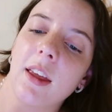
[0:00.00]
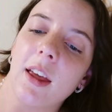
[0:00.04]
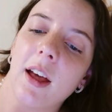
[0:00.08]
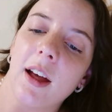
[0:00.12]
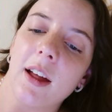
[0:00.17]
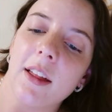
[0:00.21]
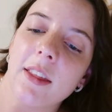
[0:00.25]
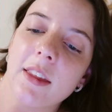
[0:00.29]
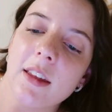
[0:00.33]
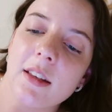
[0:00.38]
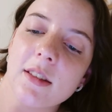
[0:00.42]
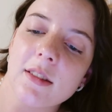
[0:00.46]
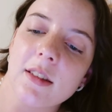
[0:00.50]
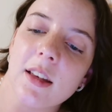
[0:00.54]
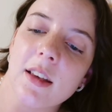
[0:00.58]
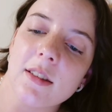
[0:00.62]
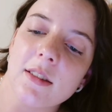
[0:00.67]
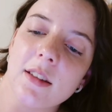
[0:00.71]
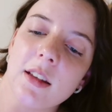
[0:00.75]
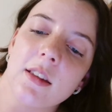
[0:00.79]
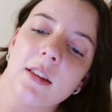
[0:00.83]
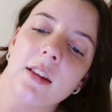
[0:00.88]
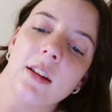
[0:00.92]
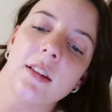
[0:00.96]
yeah, this
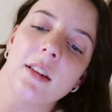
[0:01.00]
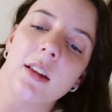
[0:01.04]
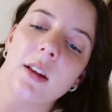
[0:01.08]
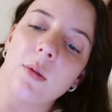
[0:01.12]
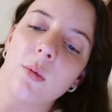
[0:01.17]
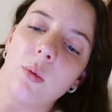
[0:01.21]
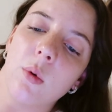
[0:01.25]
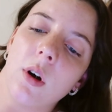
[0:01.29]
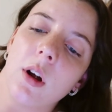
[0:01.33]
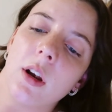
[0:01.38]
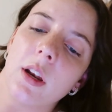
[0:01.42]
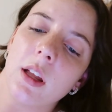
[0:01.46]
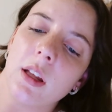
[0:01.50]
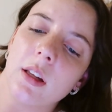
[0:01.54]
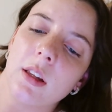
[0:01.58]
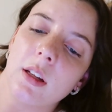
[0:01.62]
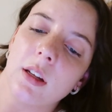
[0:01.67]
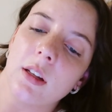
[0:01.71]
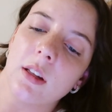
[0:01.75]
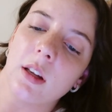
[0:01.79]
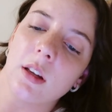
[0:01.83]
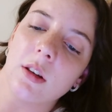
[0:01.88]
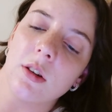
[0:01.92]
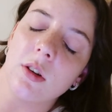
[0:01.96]
says Addicted 1,
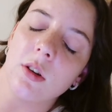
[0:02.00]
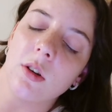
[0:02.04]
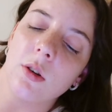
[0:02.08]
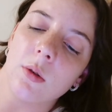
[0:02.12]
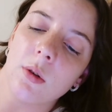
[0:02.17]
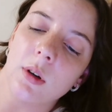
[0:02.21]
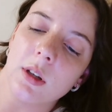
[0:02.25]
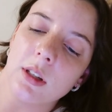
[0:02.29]
Addicted 2,